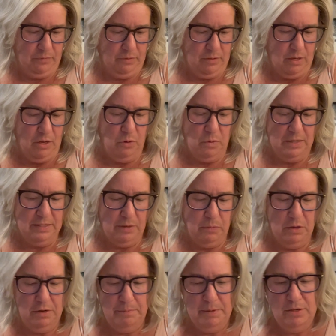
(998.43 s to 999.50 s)
Otherwise I
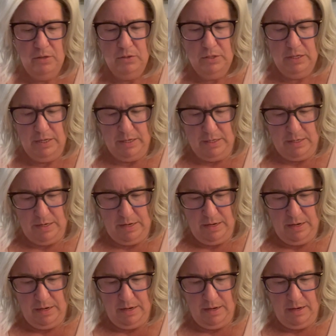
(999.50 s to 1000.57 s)
wouldn't have been using it.
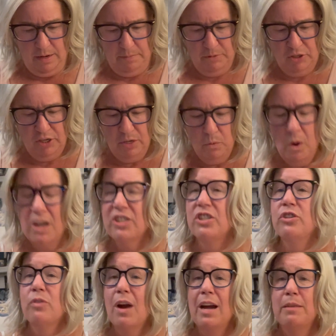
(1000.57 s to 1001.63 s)
Machine wash
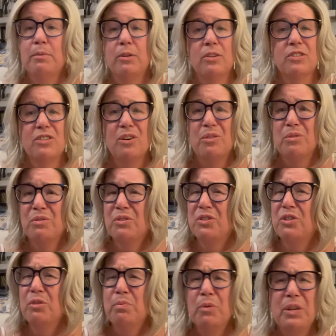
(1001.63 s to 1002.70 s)
and dryable, so
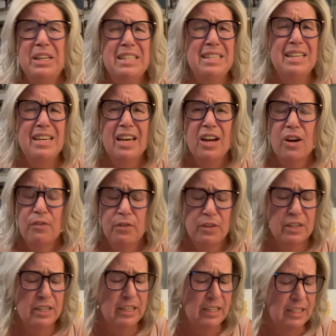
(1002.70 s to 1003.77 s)
super easy care for the
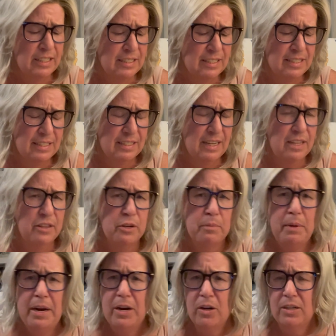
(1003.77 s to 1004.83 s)
kids and their
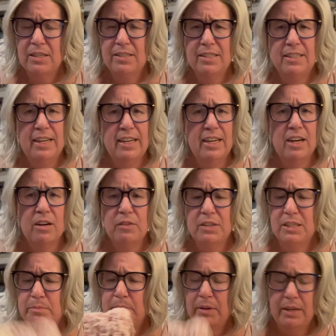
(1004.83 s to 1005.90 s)
parents to take care of
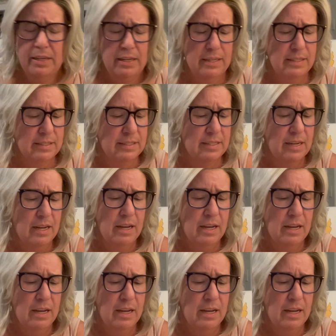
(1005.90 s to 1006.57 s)
these blankets.